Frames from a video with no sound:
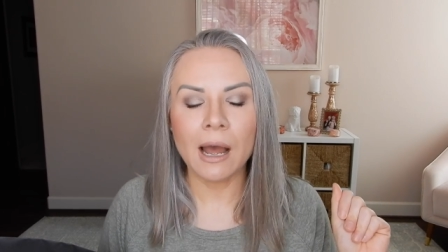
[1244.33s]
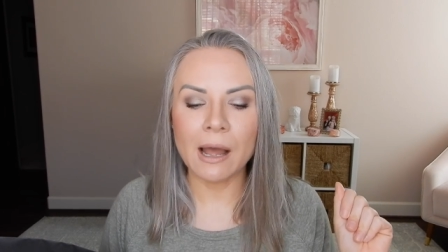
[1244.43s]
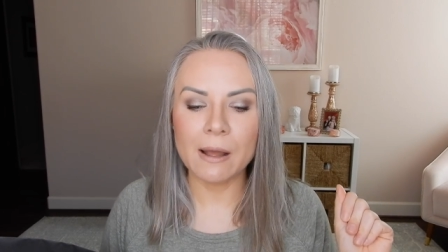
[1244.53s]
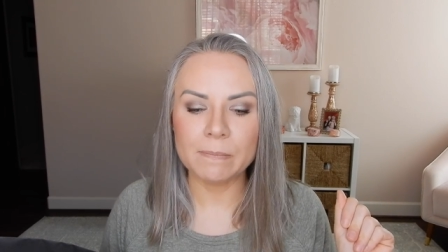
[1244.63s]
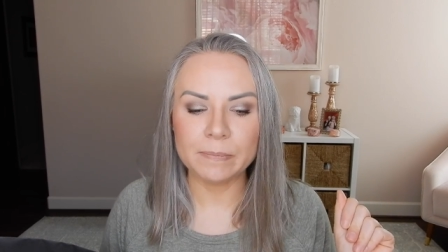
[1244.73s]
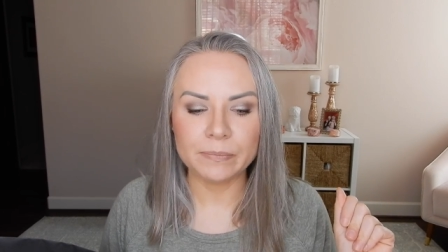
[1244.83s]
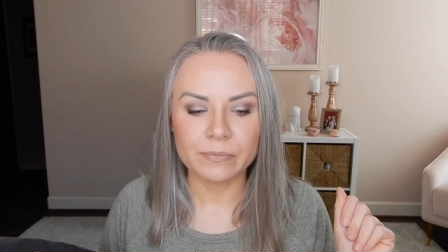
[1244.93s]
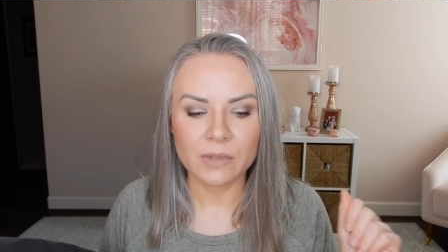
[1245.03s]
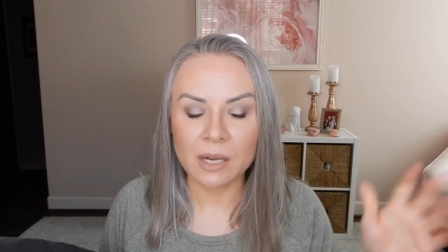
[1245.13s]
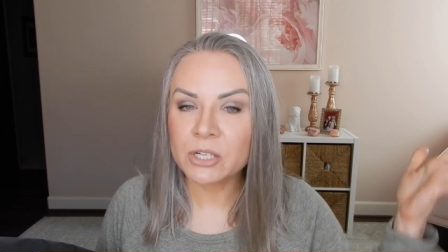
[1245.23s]
um,
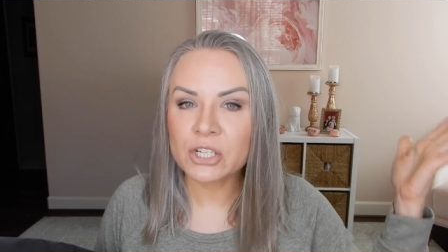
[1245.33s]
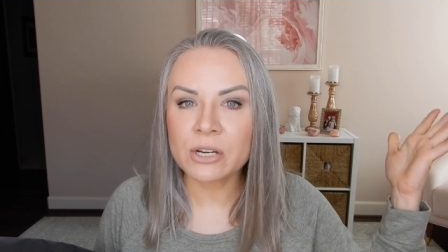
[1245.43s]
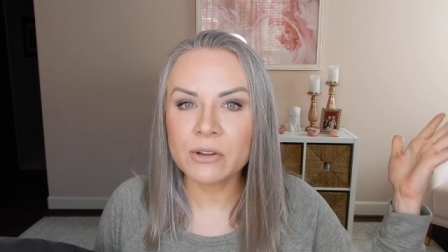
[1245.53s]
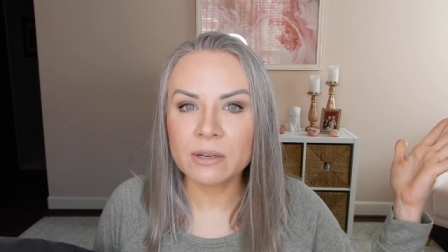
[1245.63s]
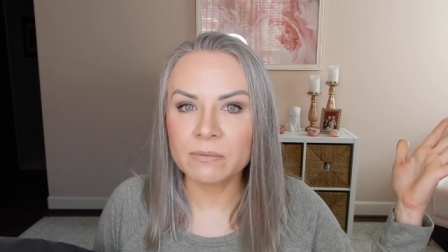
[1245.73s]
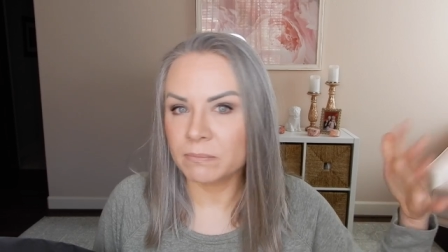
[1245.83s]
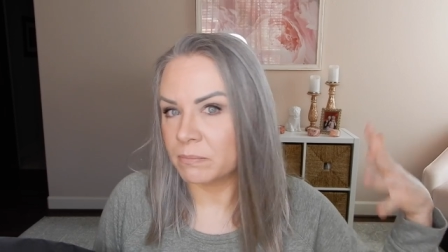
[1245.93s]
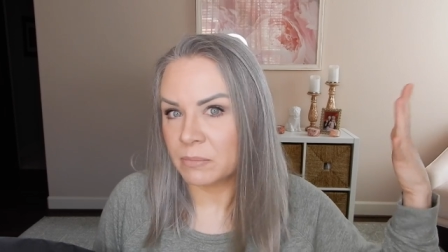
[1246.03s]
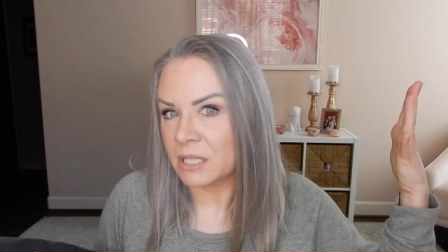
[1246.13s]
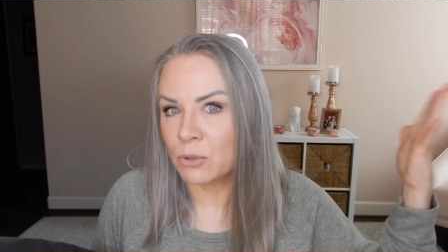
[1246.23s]
I'm gonna share you
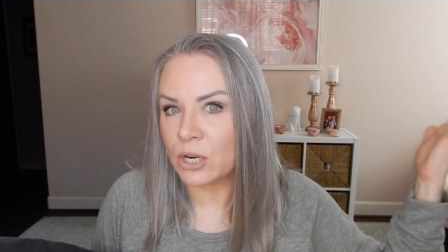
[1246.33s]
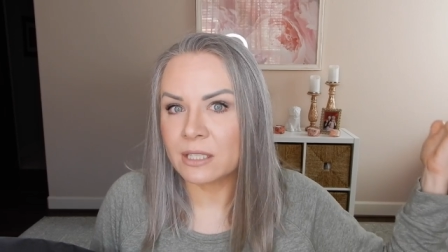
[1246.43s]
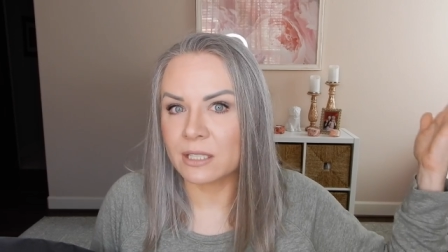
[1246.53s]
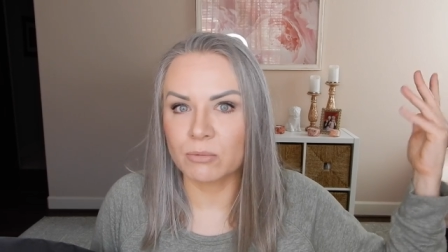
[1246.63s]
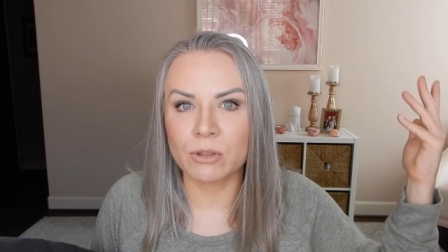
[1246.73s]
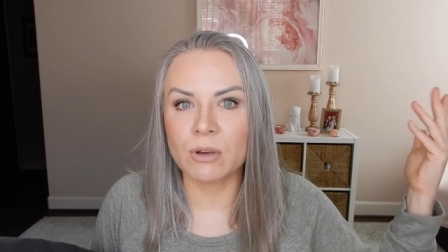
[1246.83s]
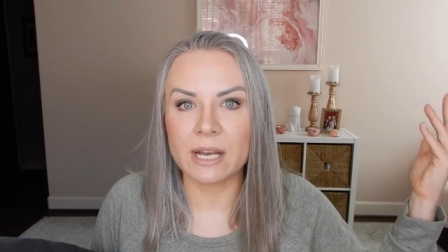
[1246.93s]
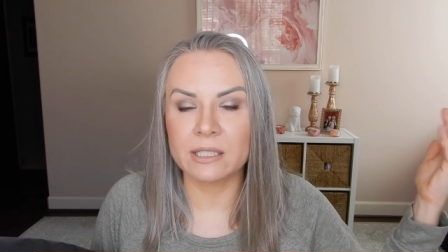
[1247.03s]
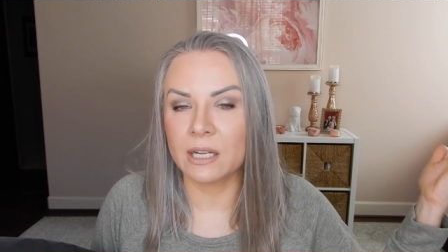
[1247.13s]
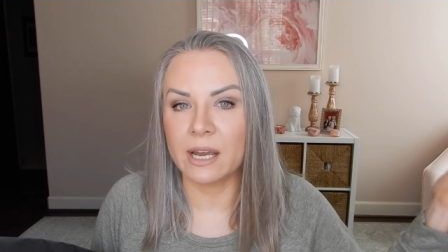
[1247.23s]
some dresses with you
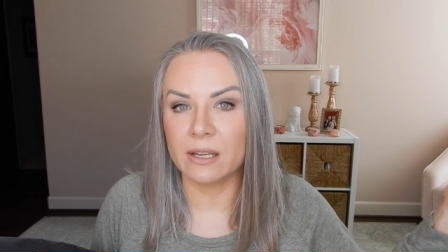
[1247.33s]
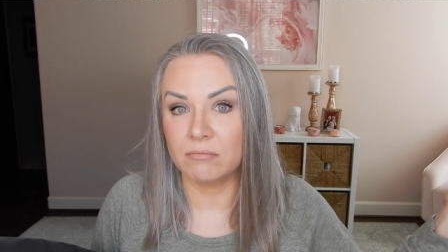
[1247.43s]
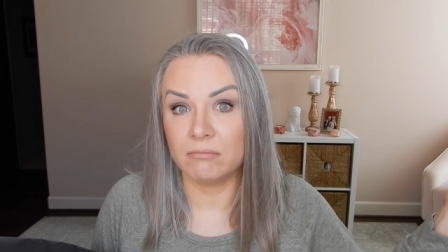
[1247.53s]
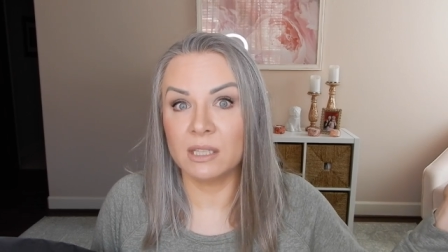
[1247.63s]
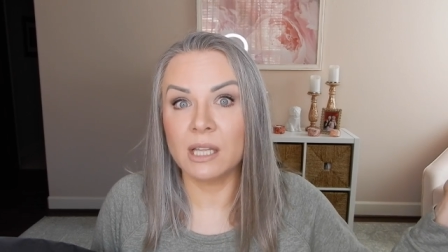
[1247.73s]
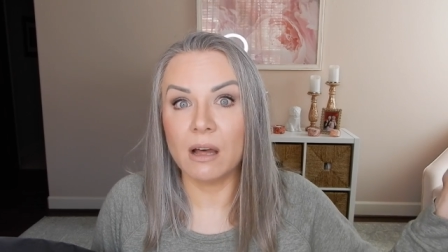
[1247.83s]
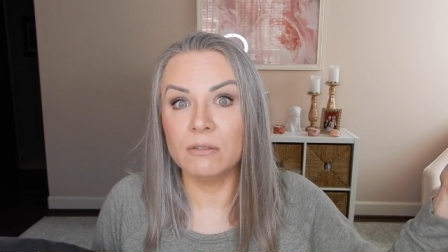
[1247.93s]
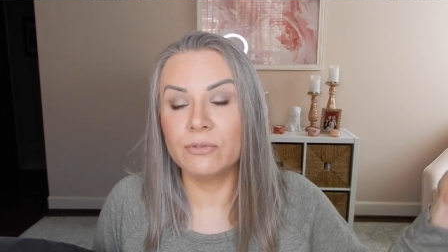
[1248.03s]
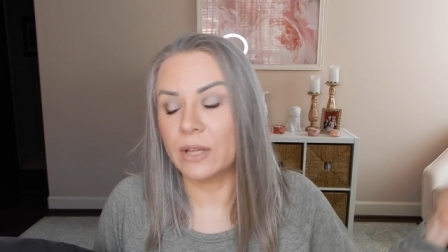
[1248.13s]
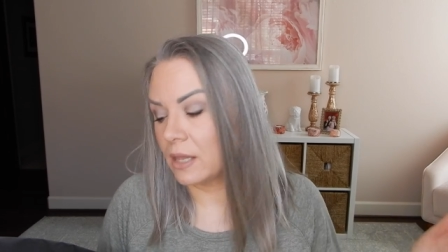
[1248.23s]
guys that I
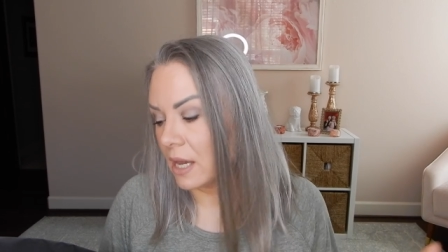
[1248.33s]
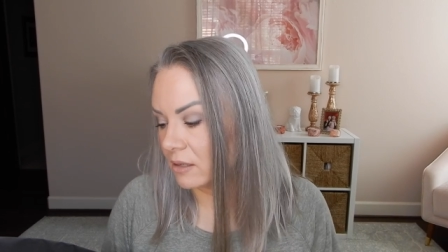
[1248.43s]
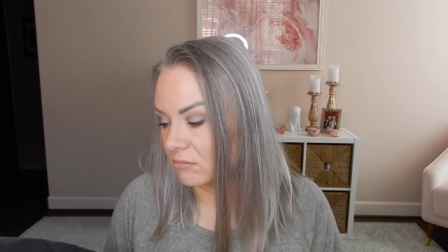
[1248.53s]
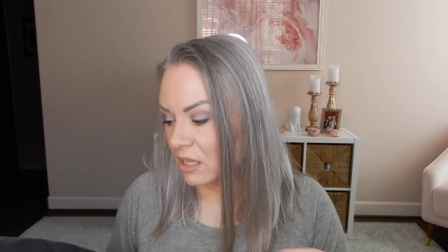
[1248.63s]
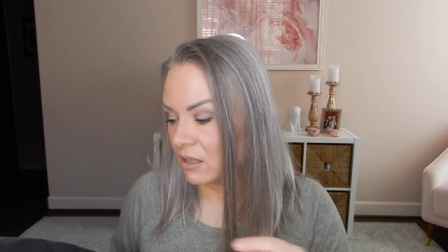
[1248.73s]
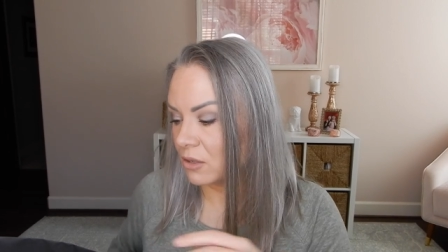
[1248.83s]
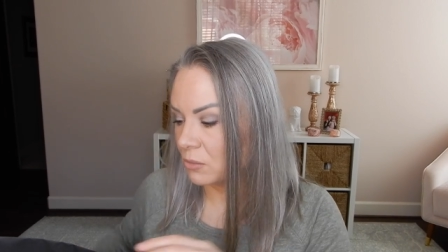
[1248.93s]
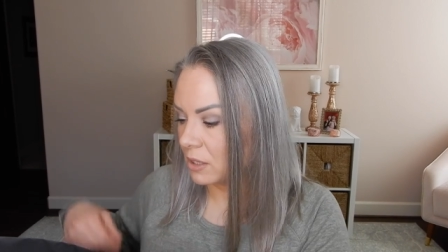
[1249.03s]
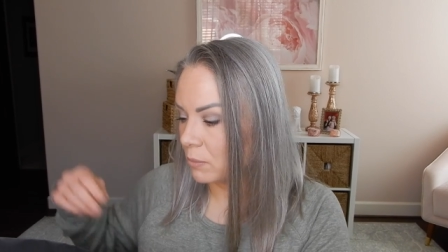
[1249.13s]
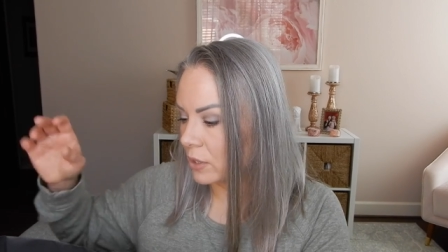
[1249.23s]
love and that I think are
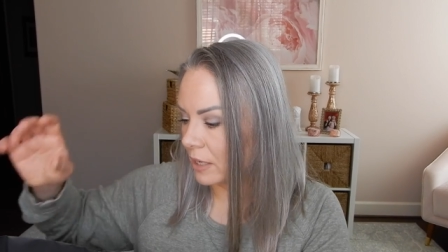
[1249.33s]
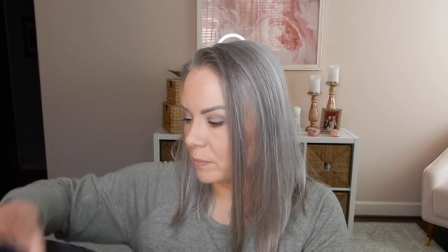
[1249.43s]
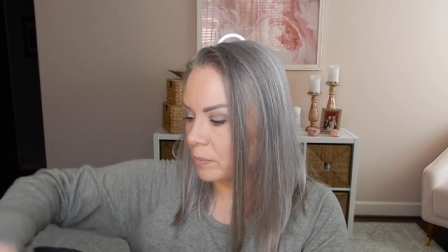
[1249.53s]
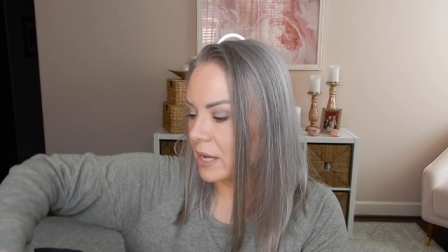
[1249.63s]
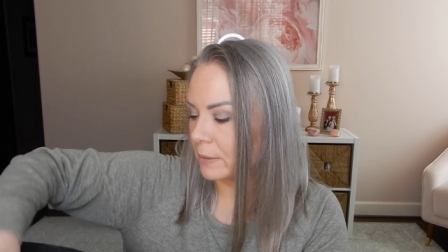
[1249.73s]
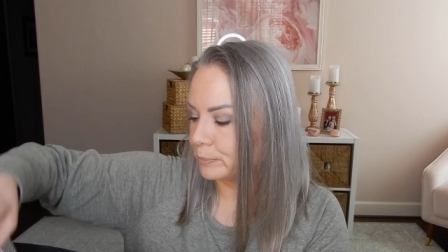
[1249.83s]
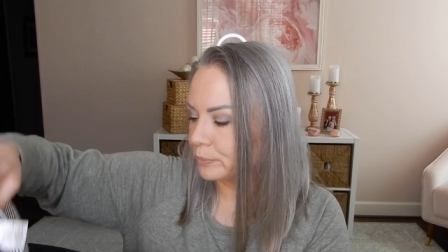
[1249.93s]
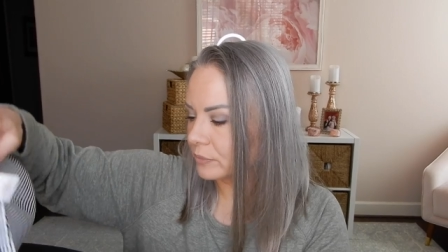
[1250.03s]
really pretty. But